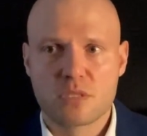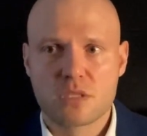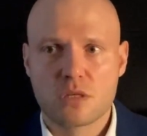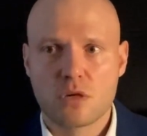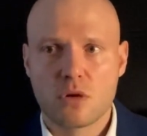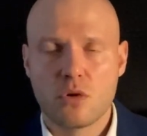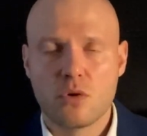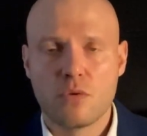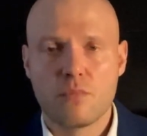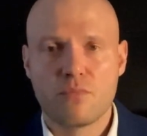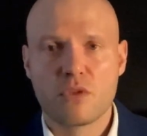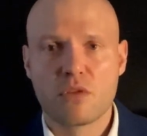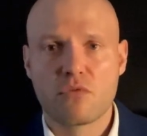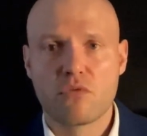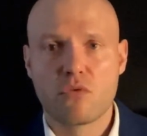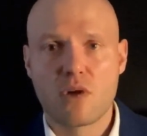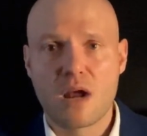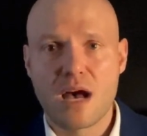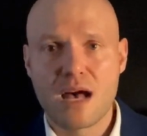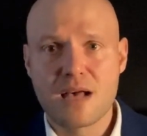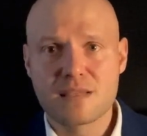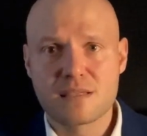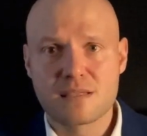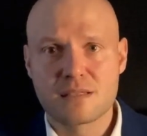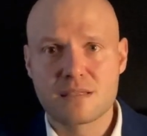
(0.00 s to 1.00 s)
So for
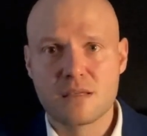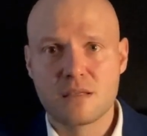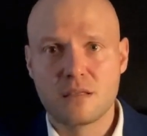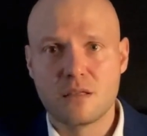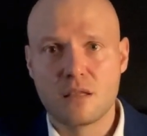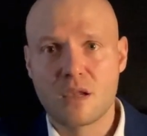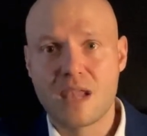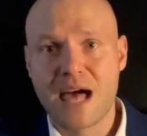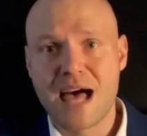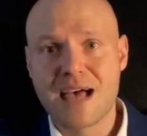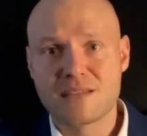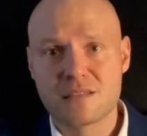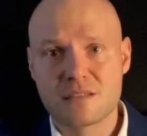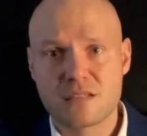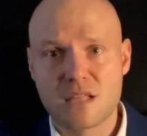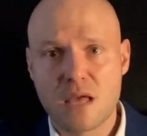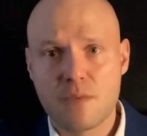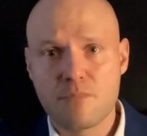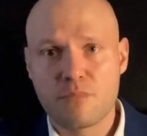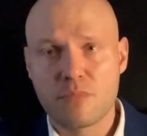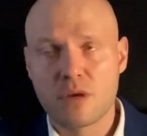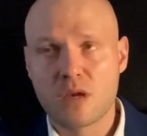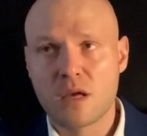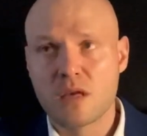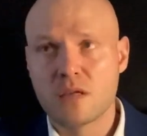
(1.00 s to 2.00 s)
us, the last
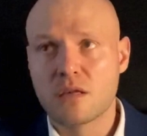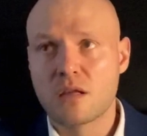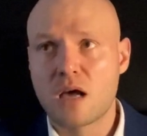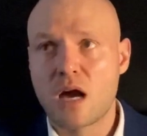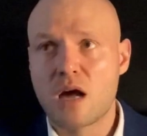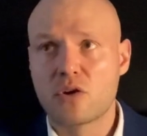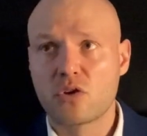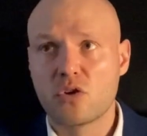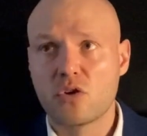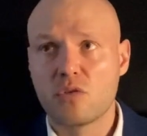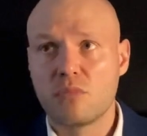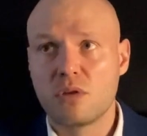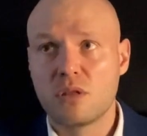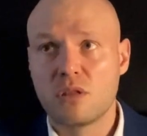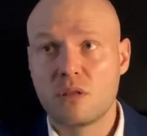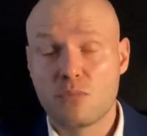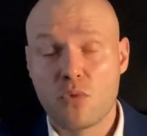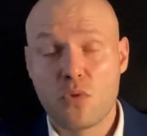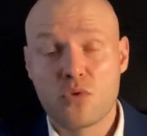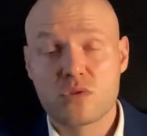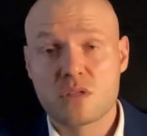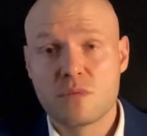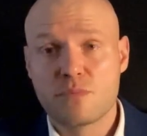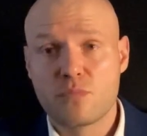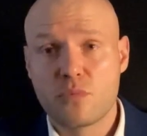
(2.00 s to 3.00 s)
step, and arguably the
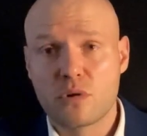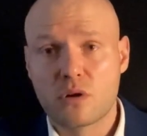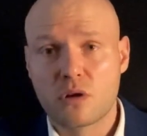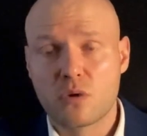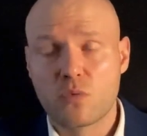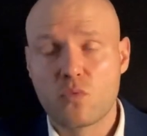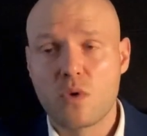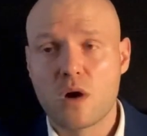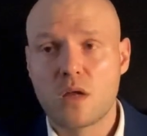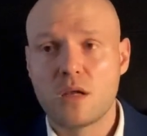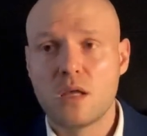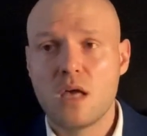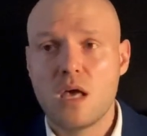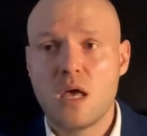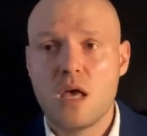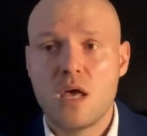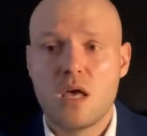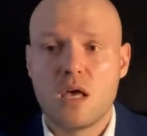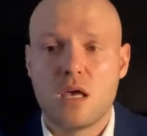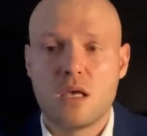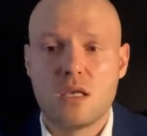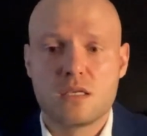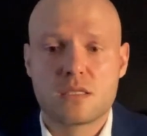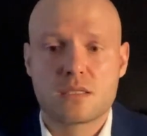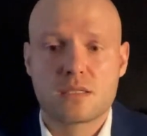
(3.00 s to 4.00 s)
most important one,
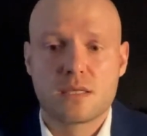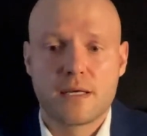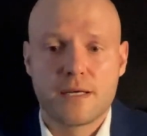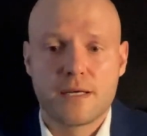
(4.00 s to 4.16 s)
is